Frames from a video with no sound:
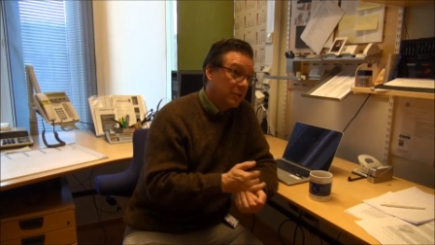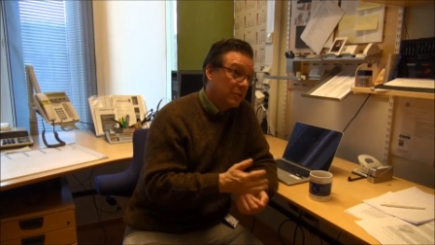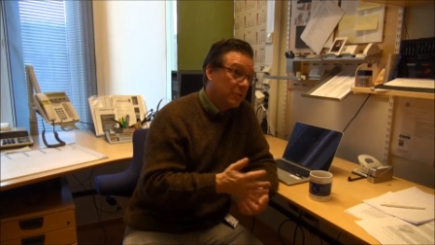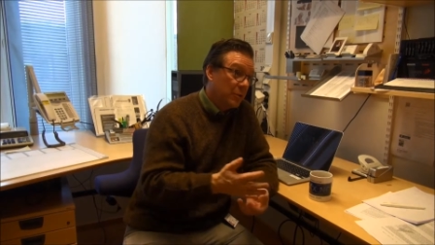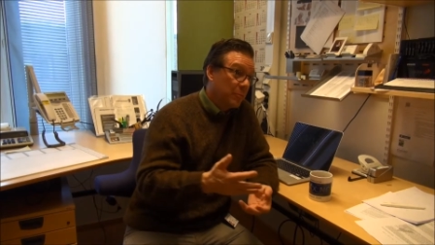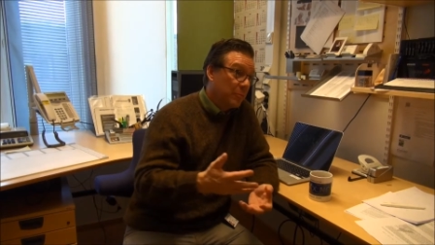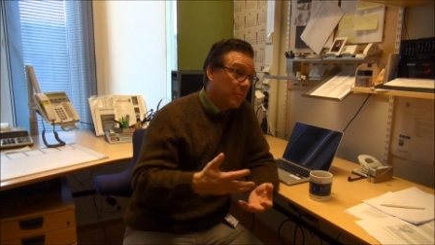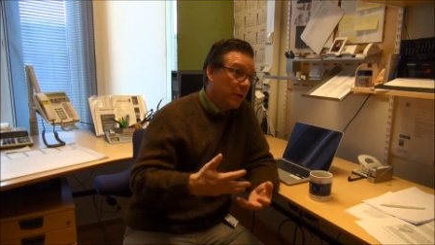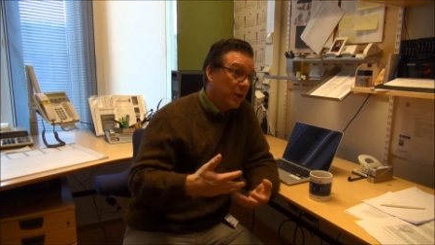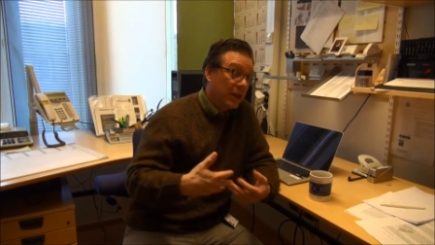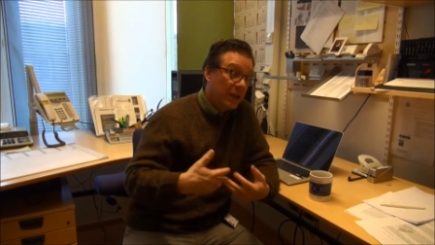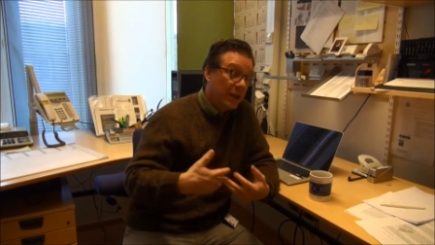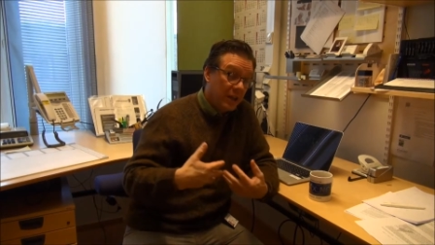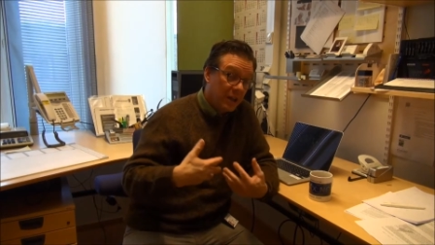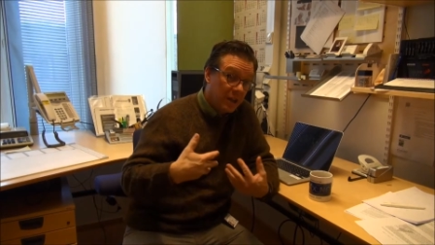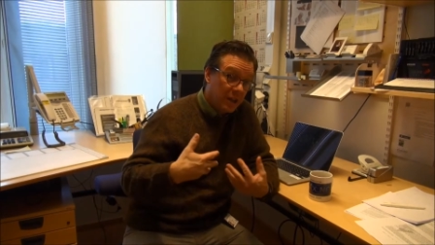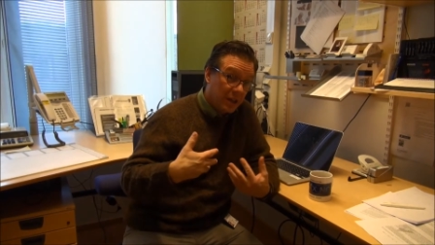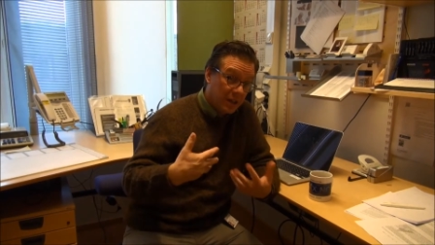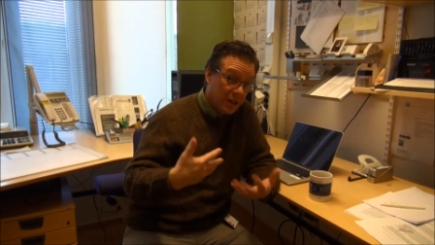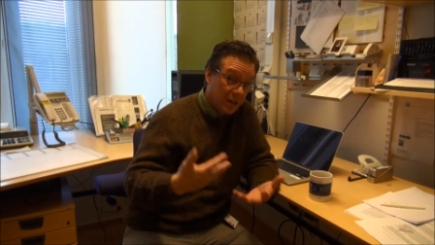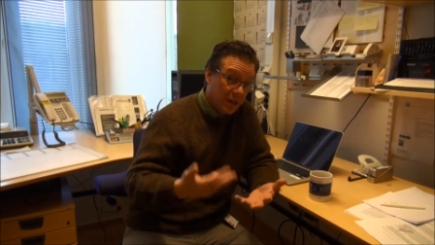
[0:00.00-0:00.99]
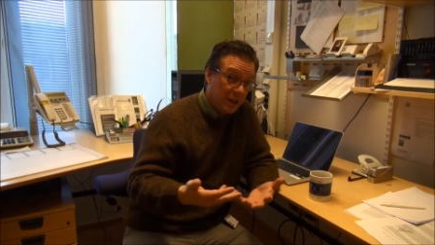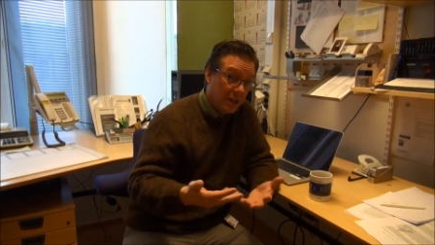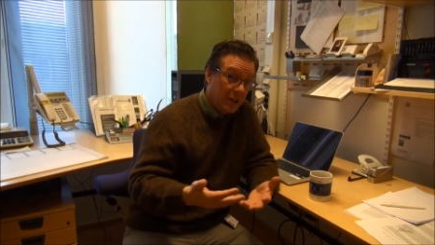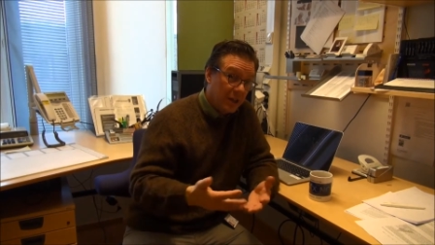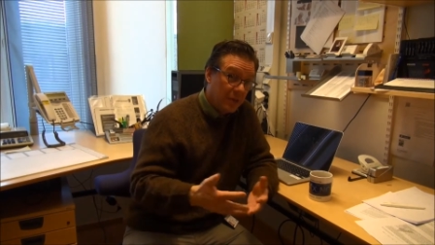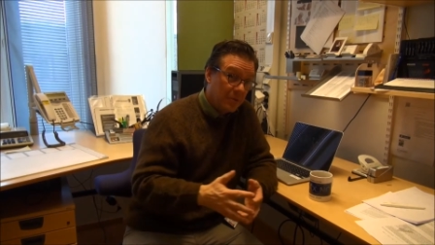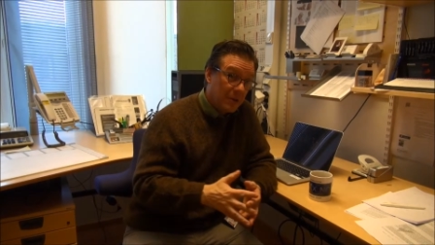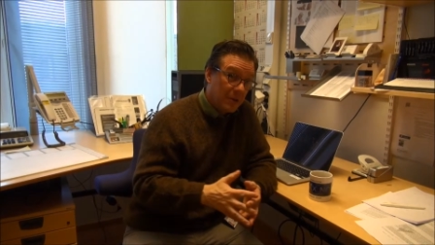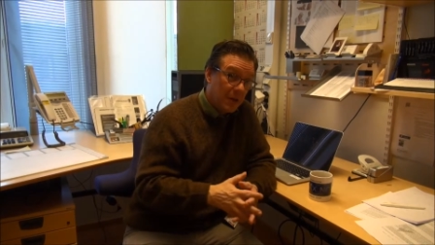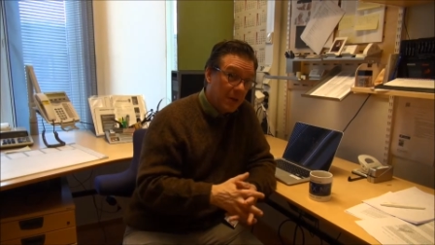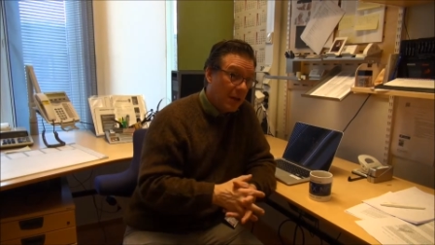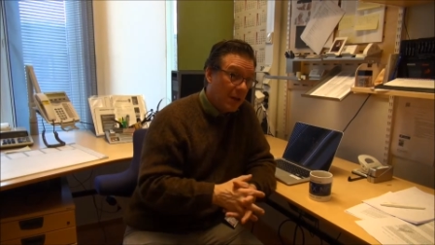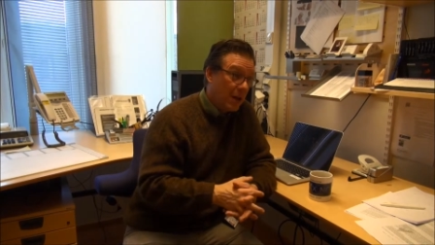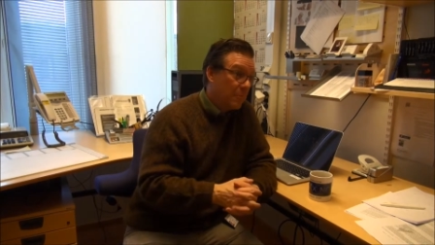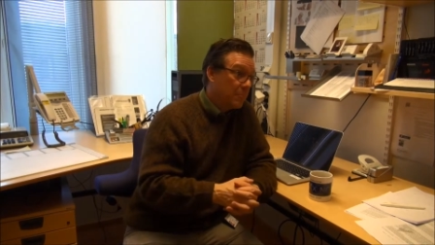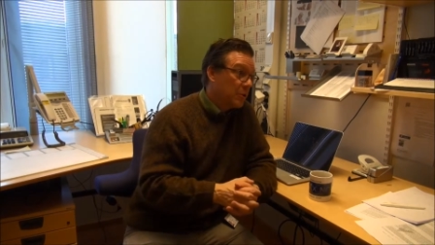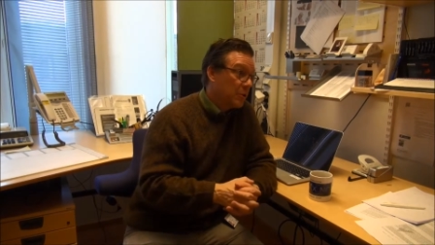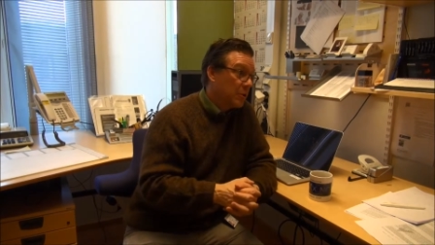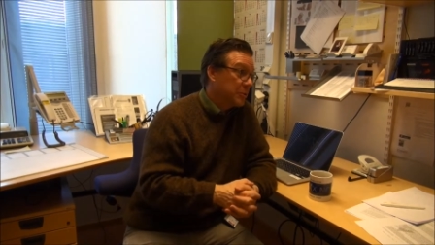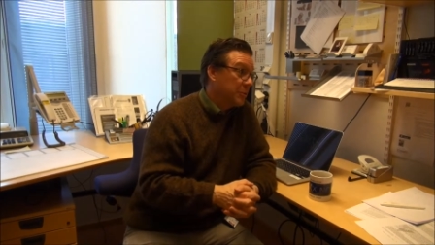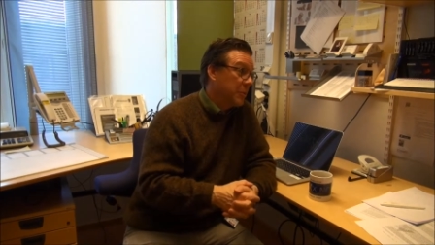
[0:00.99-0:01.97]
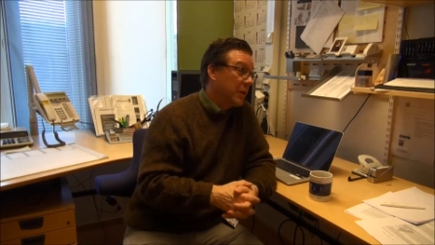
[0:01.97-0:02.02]
So bringing in a Canadian uh,
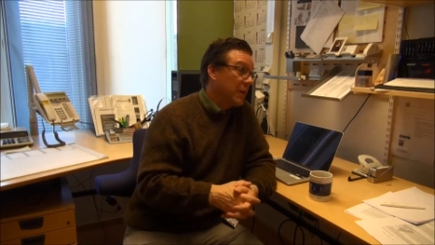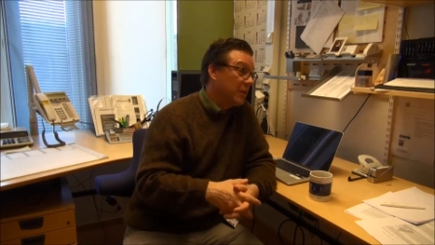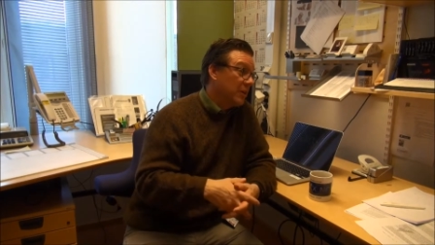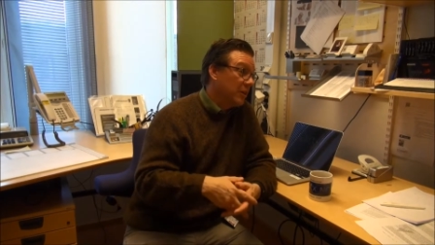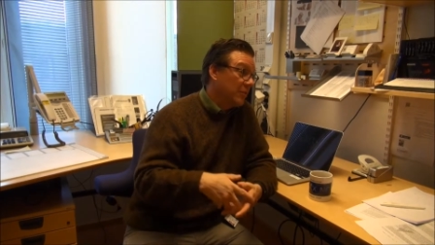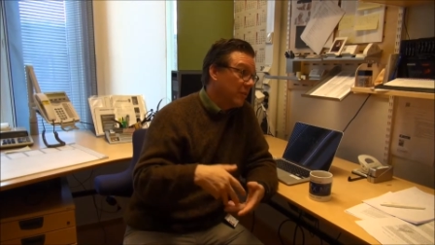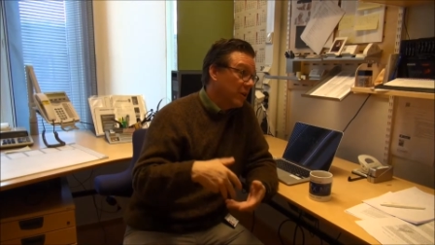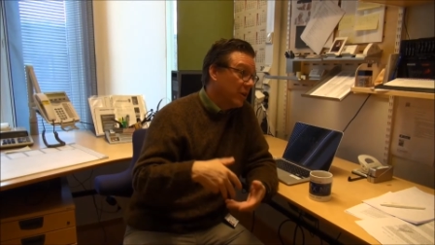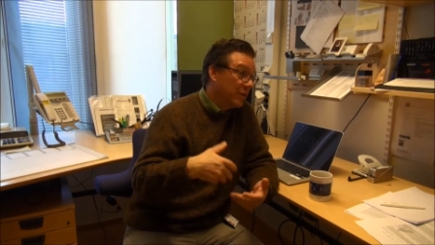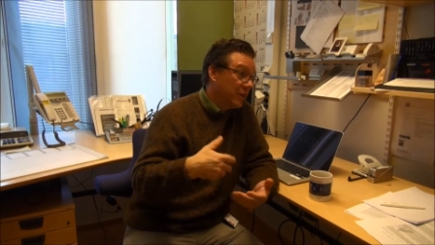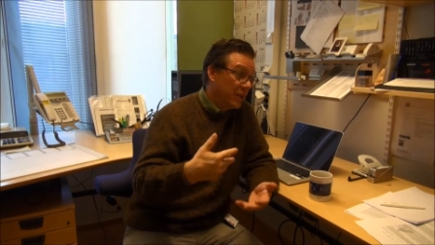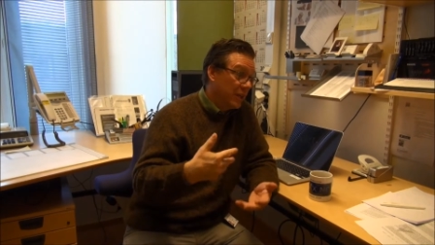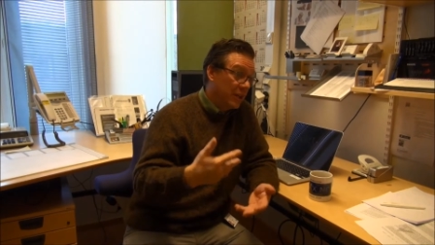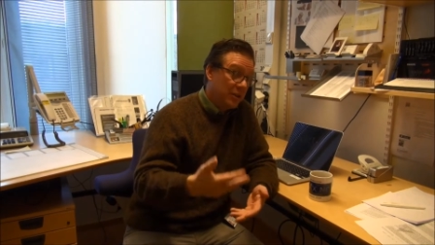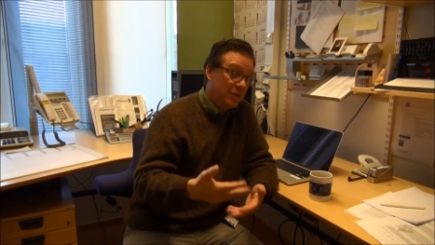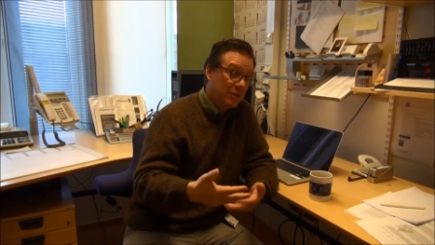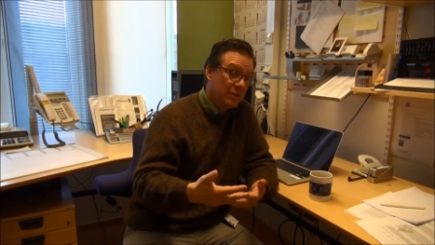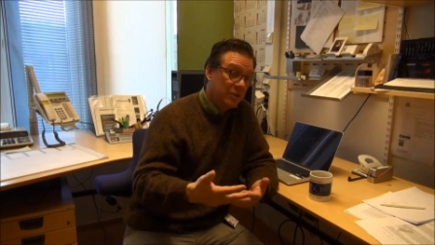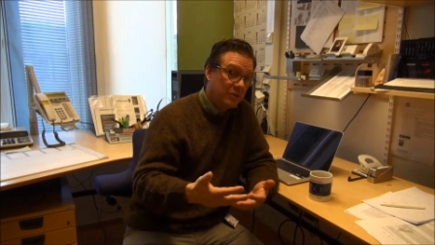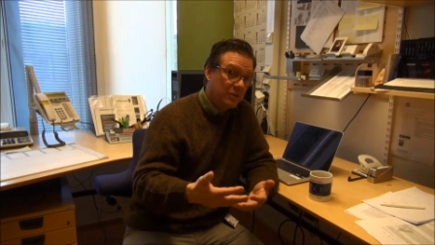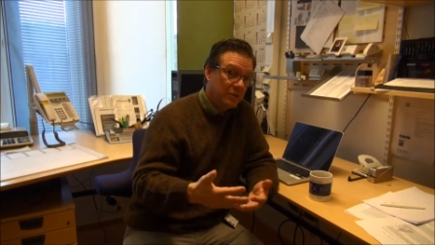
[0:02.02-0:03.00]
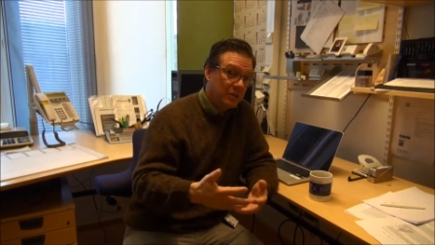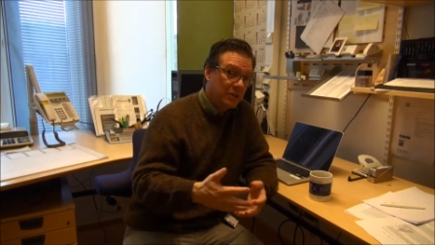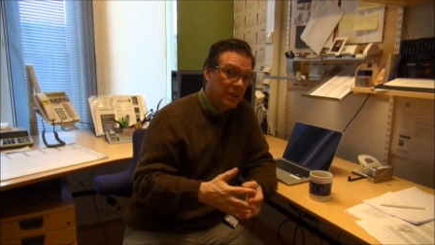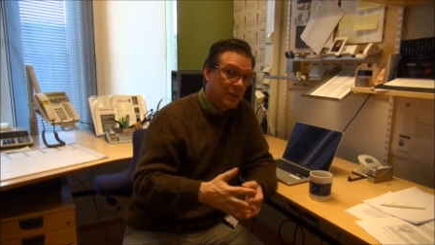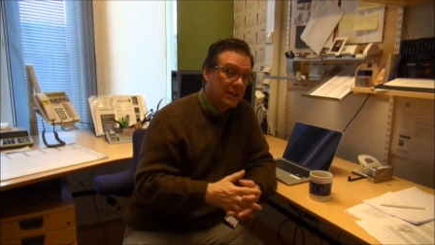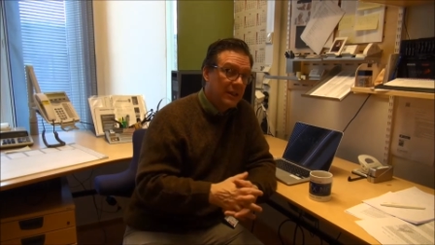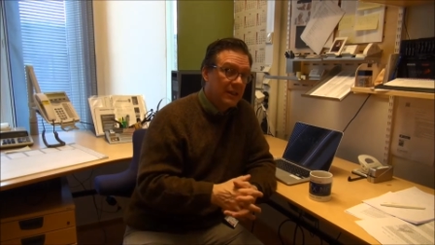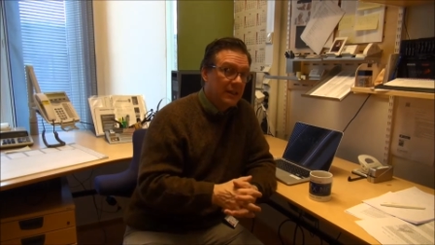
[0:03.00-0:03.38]
perspective on the issues,